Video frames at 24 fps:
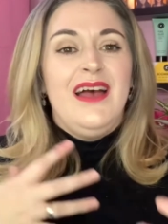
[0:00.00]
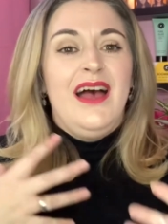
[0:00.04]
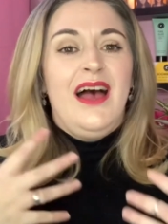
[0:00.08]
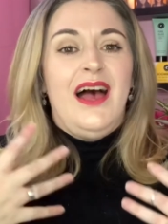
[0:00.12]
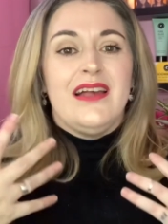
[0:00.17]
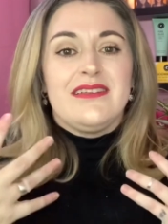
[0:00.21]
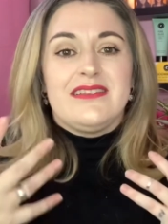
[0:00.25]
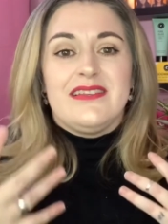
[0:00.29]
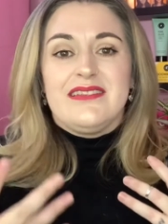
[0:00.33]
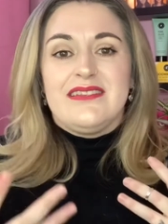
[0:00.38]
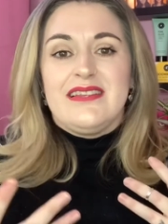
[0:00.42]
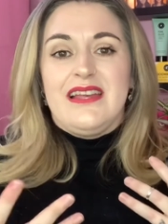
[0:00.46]

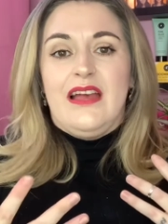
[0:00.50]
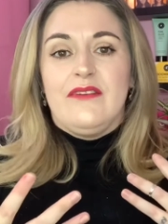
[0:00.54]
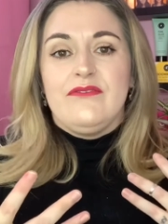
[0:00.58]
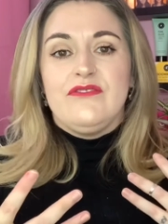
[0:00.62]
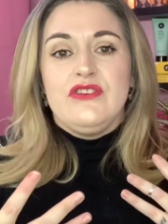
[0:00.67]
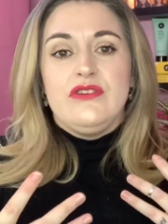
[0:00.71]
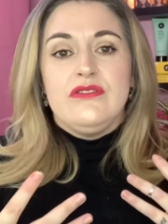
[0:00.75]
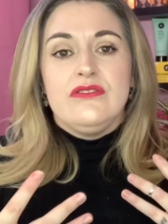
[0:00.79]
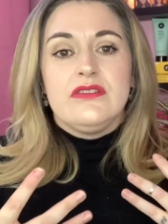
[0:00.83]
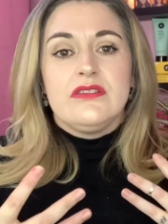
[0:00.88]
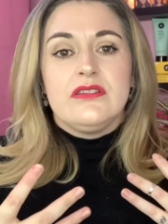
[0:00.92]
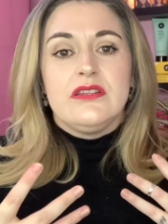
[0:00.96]
as I say I've
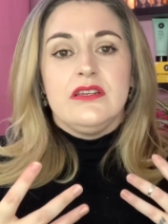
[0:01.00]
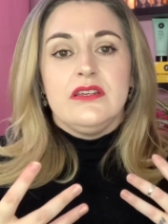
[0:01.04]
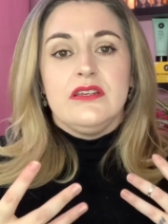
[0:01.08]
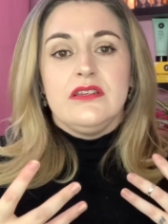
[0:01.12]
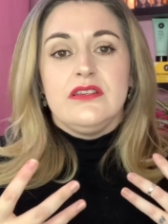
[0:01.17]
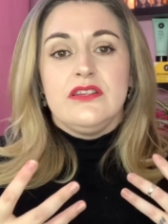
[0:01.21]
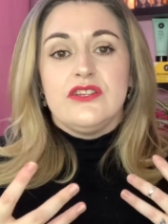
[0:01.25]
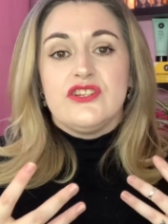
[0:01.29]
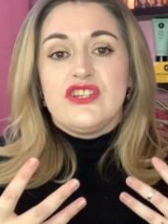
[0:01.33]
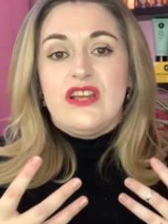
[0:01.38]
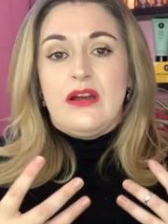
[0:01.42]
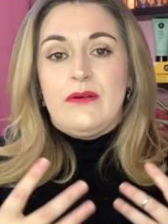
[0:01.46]
used the,
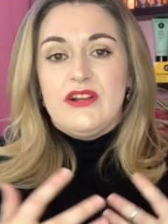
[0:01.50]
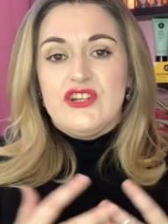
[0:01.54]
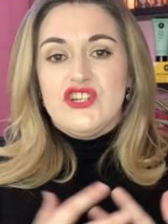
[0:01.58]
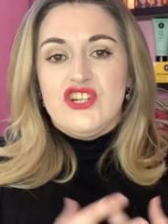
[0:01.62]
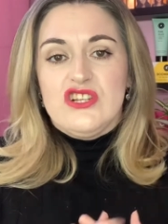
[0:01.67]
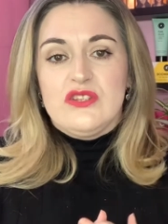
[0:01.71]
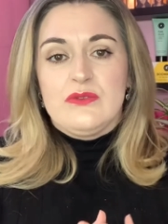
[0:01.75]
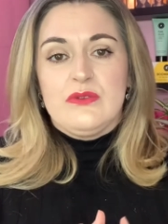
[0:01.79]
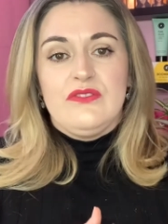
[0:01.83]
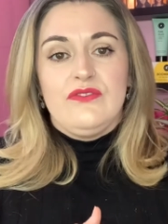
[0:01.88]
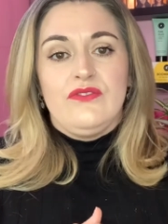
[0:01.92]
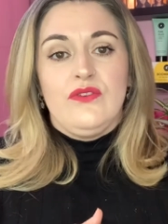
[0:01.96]
the shower
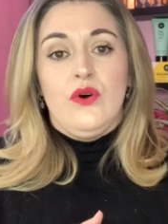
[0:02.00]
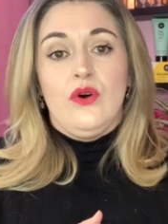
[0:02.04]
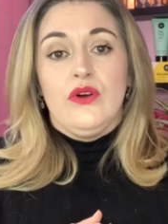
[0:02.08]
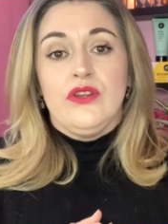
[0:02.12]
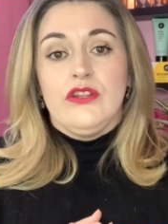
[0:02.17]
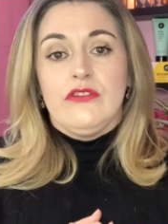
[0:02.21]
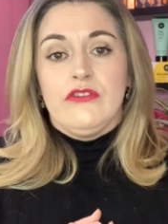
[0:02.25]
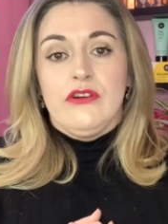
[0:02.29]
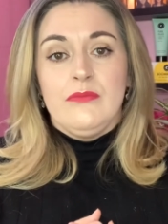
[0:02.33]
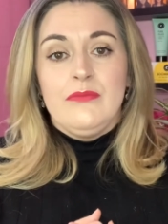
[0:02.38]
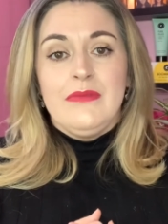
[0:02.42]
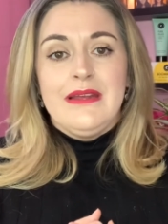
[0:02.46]
gels before and
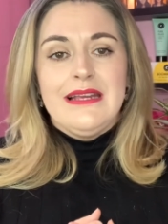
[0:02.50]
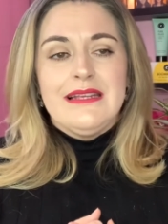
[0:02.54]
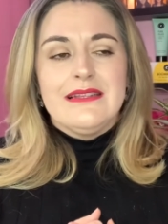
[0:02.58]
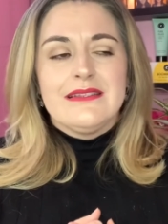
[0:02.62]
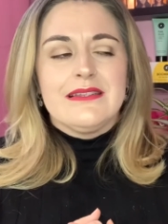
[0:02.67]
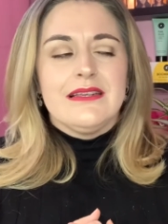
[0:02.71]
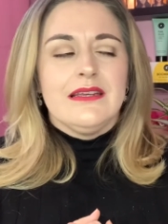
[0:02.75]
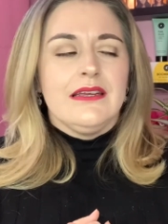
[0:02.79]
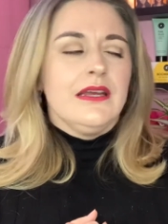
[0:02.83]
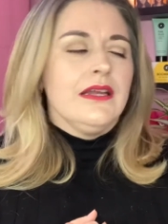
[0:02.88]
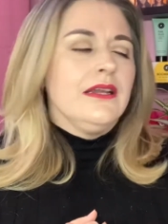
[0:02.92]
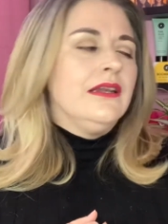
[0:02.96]
they're
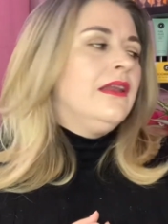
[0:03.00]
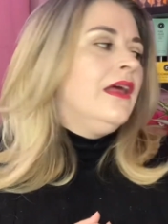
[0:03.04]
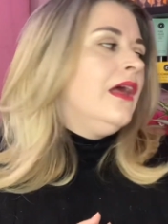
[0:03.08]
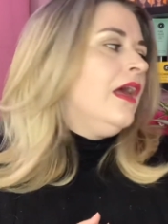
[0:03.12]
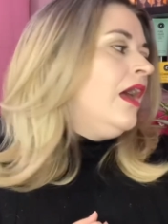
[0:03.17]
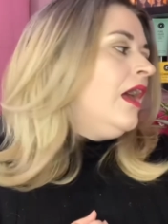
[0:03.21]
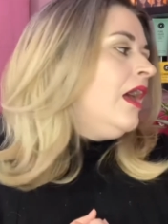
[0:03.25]
amazing